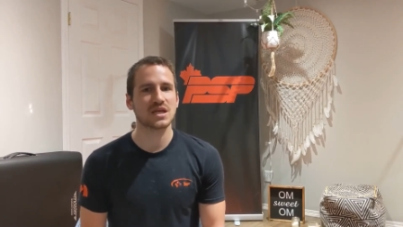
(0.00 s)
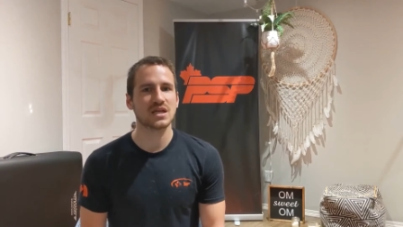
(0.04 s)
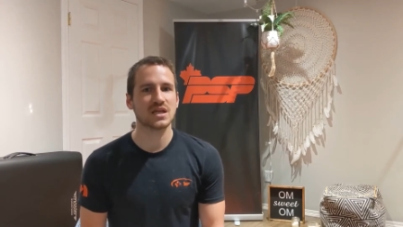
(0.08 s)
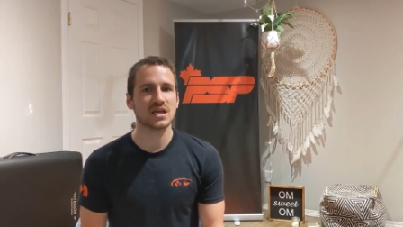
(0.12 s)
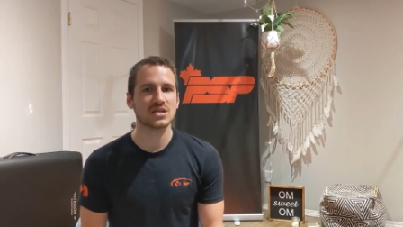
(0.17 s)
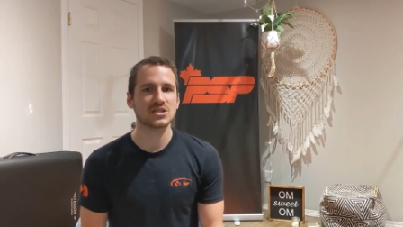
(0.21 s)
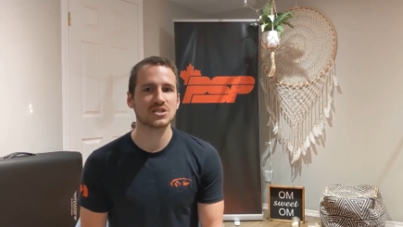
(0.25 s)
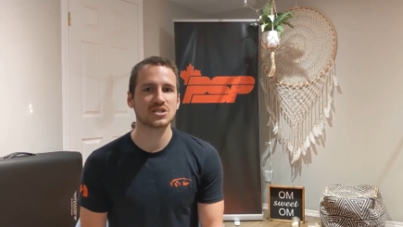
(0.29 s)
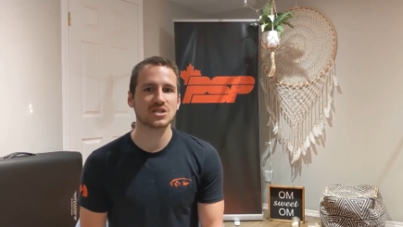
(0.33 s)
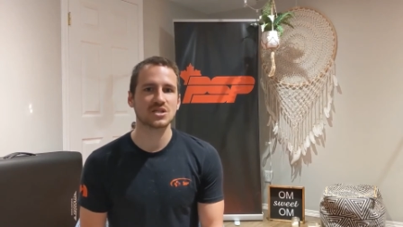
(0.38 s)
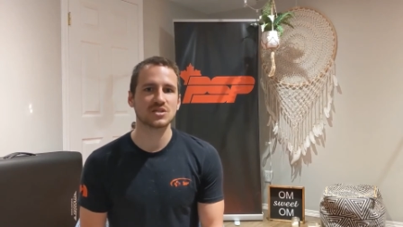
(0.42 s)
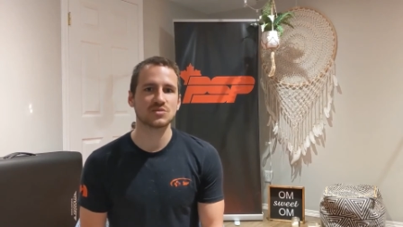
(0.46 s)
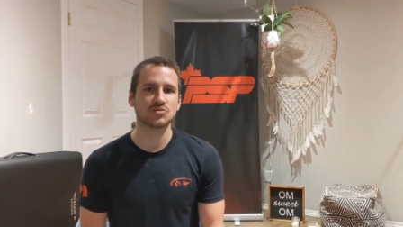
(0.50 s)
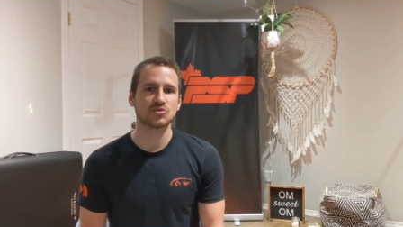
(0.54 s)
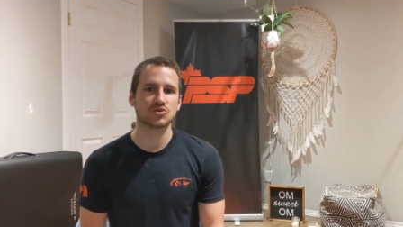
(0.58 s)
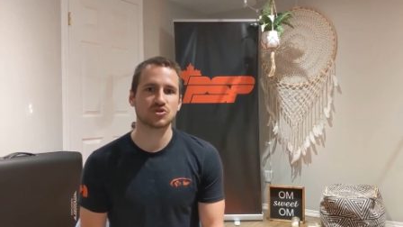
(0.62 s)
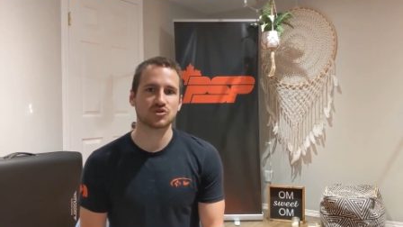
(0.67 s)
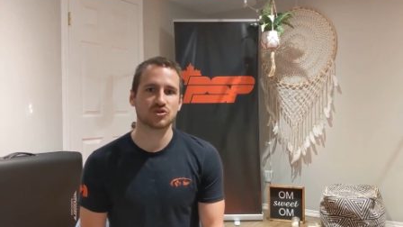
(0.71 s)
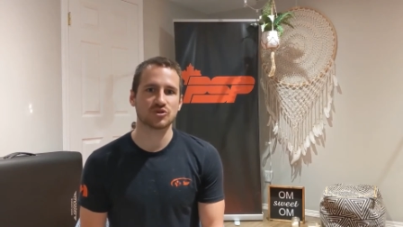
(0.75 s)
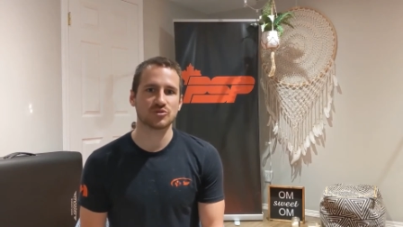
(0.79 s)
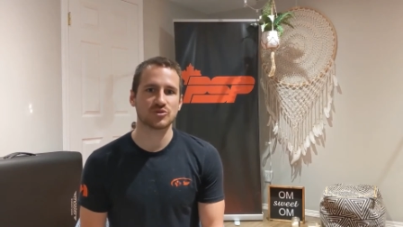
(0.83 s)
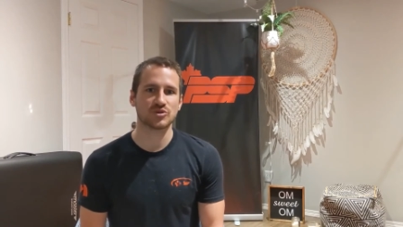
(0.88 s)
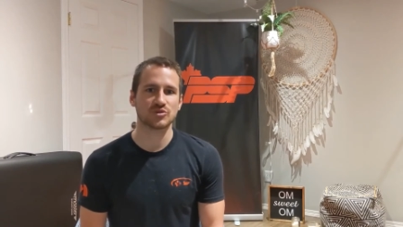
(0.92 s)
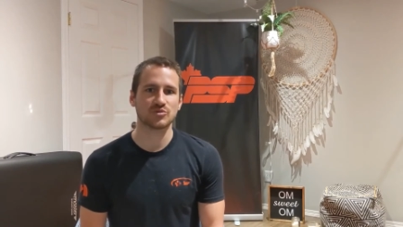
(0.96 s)
and Exercise
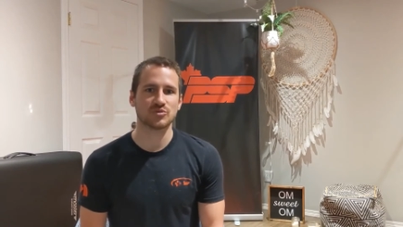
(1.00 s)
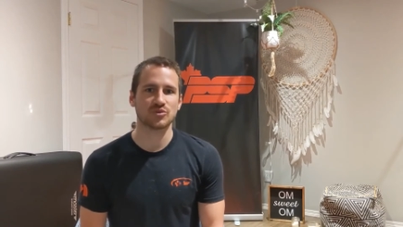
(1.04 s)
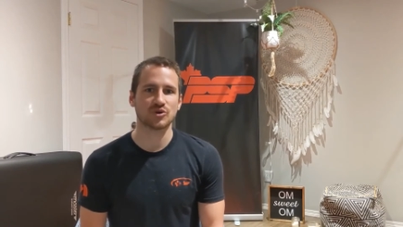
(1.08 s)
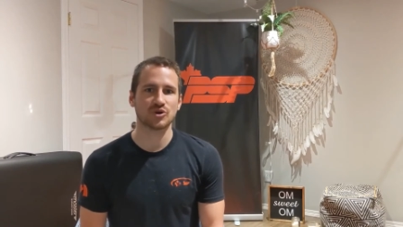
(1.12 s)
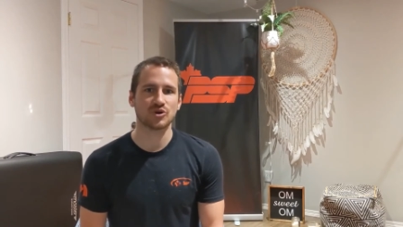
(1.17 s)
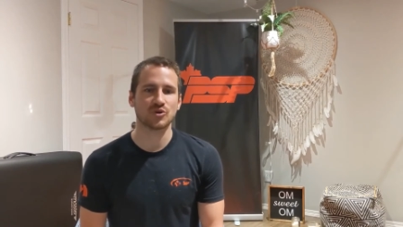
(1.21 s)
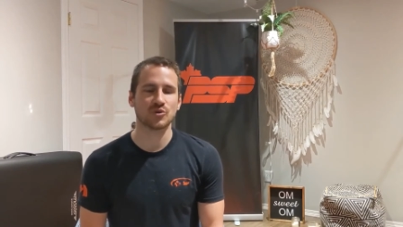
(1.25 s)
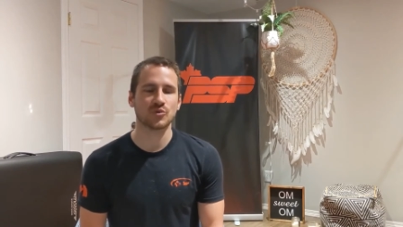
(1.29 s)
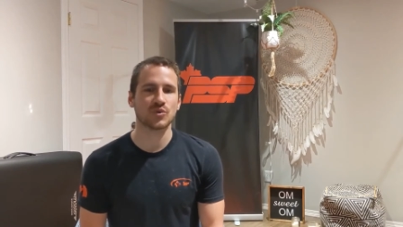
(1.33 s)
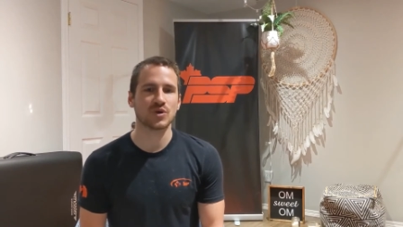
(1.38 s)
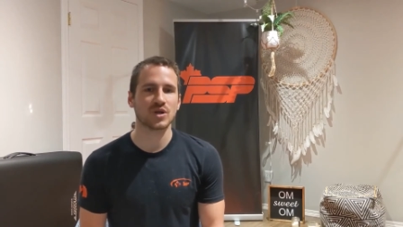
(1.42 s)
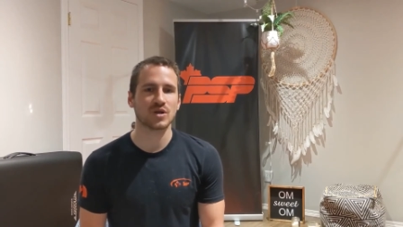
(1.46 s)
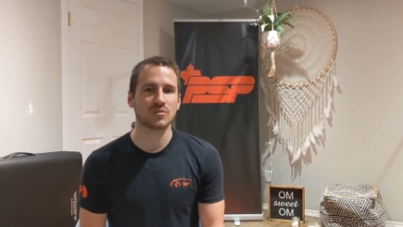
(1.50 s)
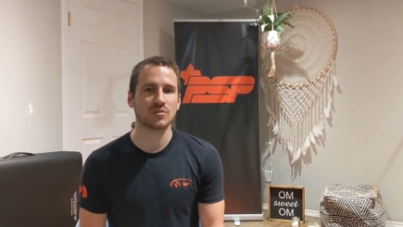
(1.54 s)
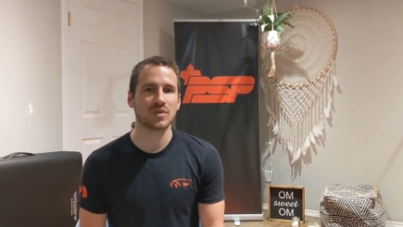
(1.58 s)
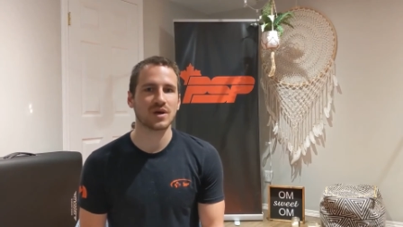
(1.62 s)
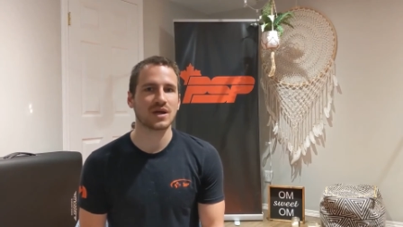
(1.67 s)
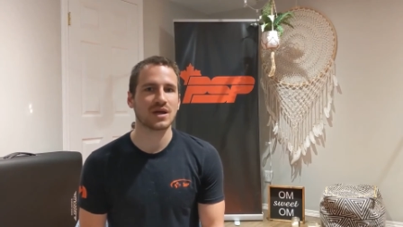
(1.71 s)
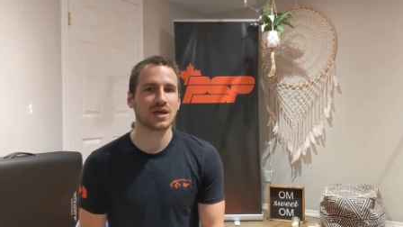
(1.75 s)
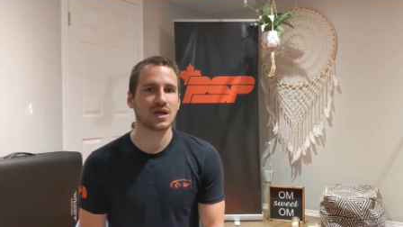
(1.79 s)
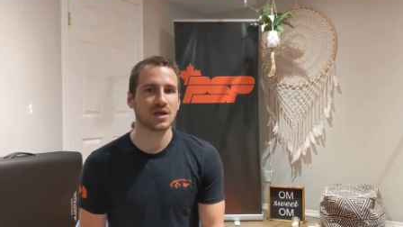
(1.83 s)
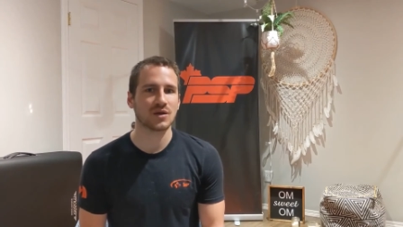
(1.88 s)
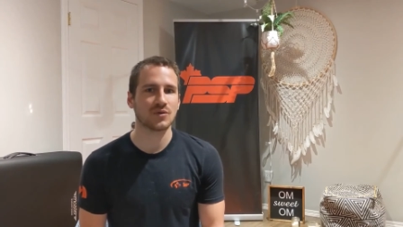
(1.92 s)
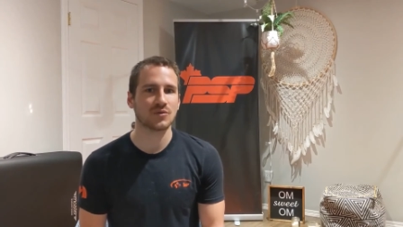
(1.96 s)
Prescription book written
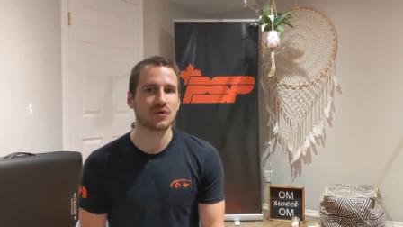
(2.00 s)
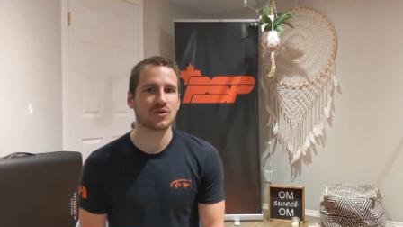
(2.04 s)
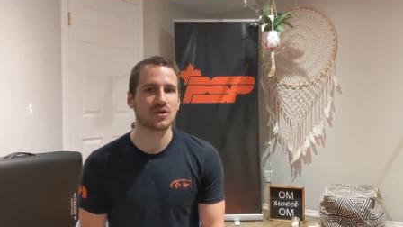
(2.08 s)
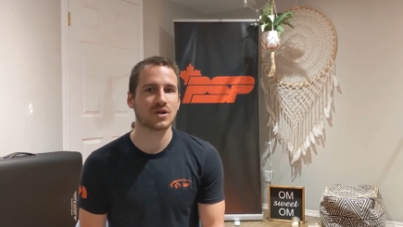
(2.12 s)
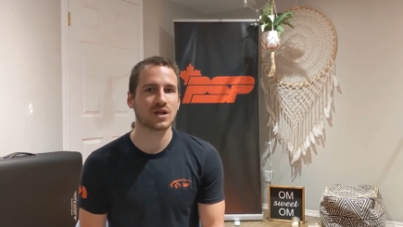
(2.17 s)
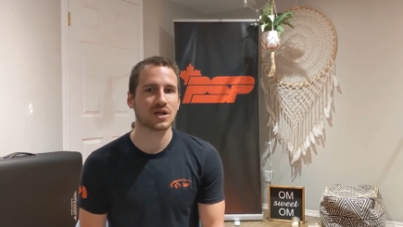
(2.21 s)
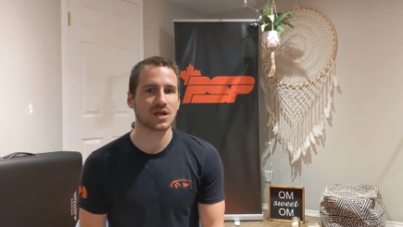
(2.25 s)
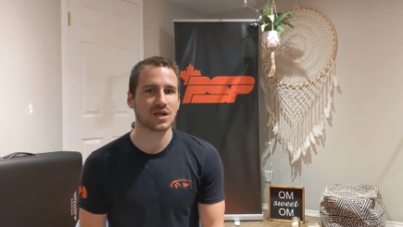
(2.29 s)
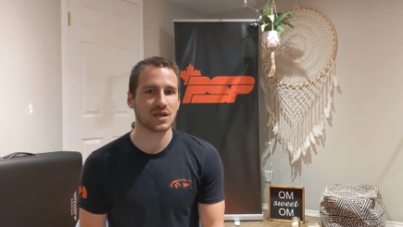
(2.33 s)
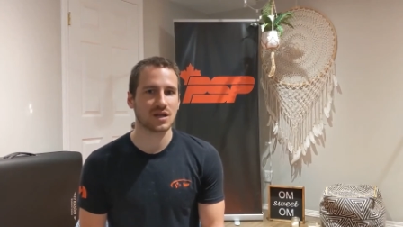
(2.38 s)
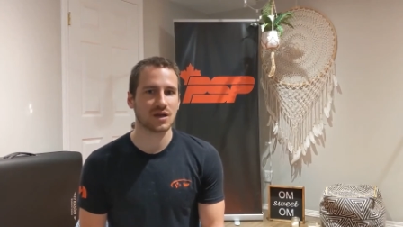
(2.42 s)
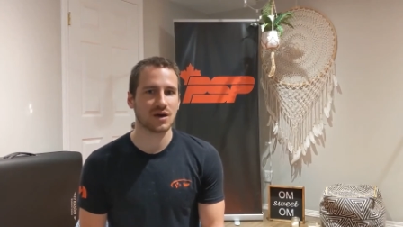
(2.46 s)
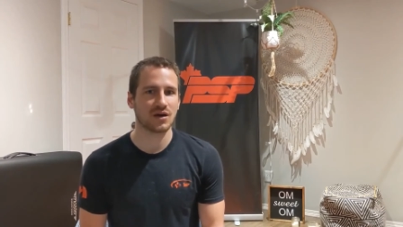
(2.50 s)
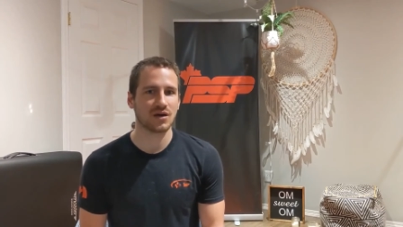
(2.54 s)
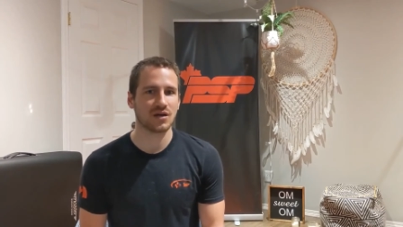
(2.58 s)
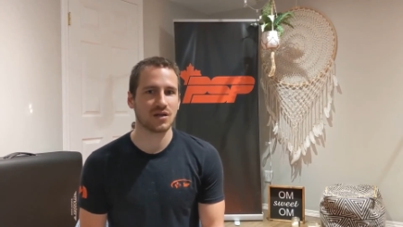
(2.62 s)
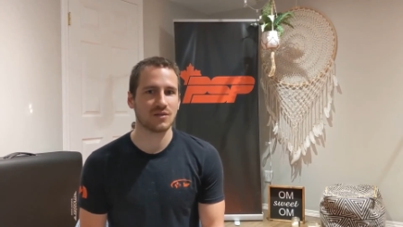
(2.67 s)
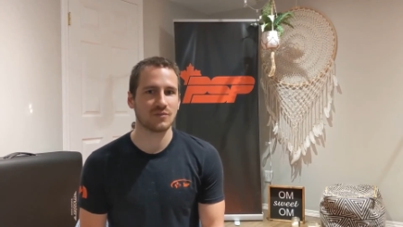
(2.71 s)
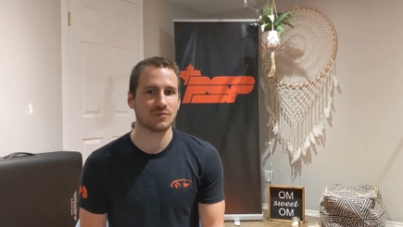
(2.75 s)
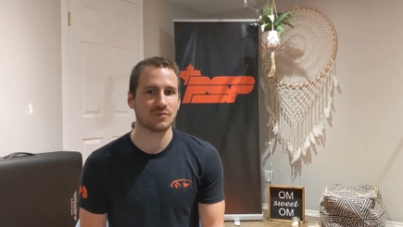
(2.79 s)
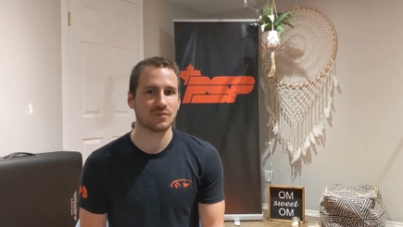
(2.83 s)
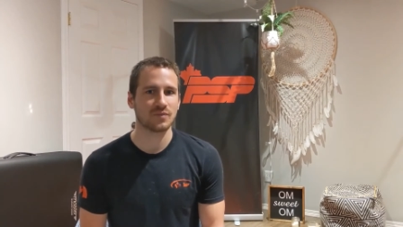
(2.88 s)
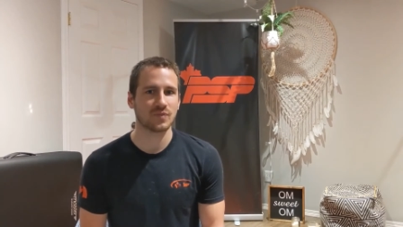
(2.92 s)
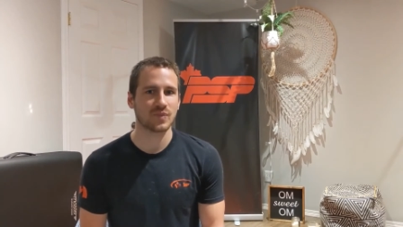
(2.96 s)
by Heyward and
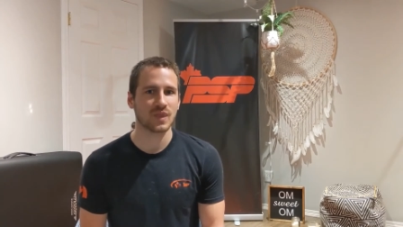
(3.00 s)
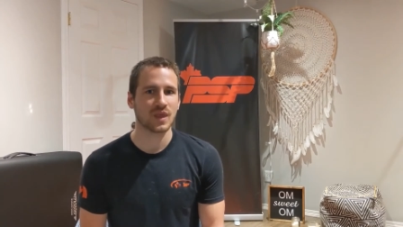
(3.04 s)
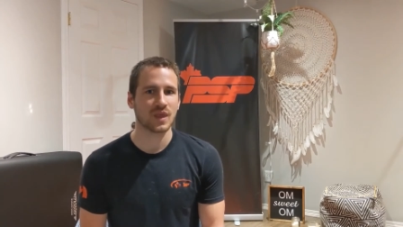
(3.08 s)
al.